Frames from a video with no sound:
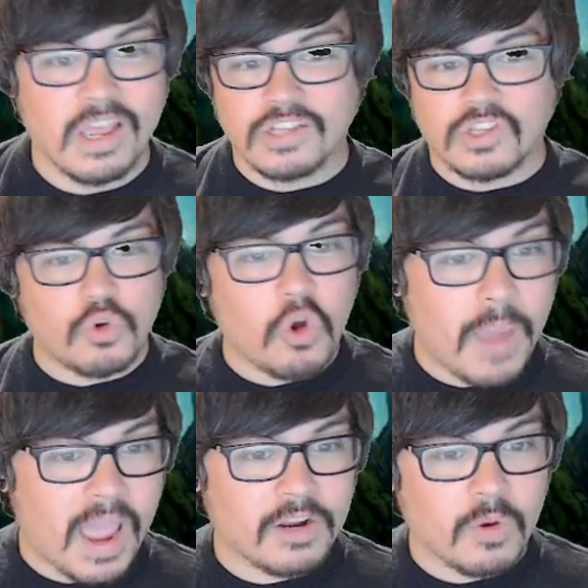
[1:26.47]
So no
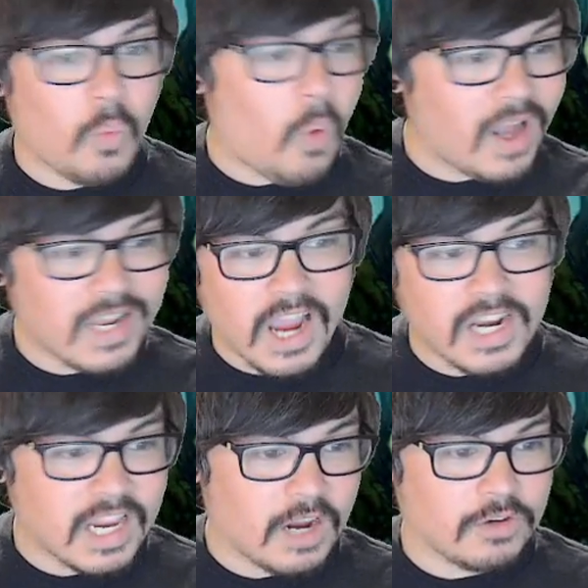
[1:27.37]
matter what kind
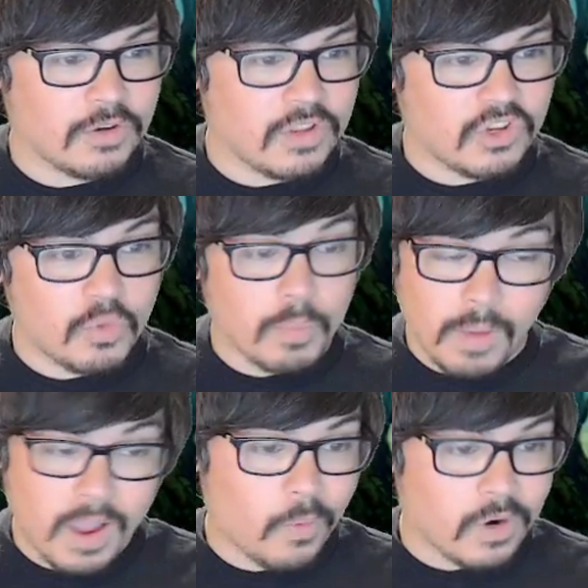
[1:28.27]
of character that you
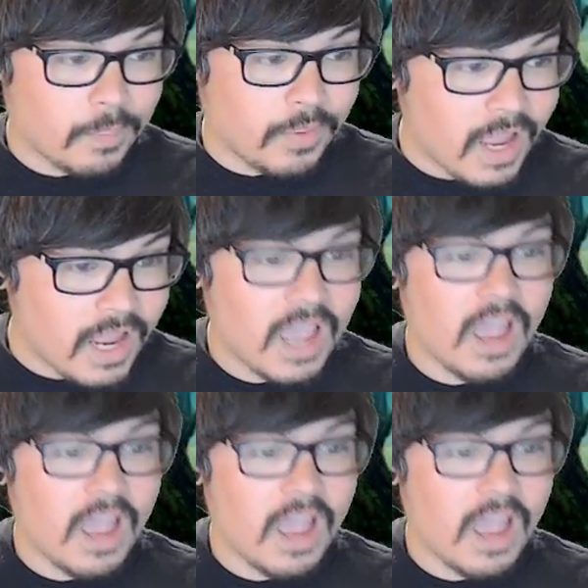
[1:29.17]
might want to play,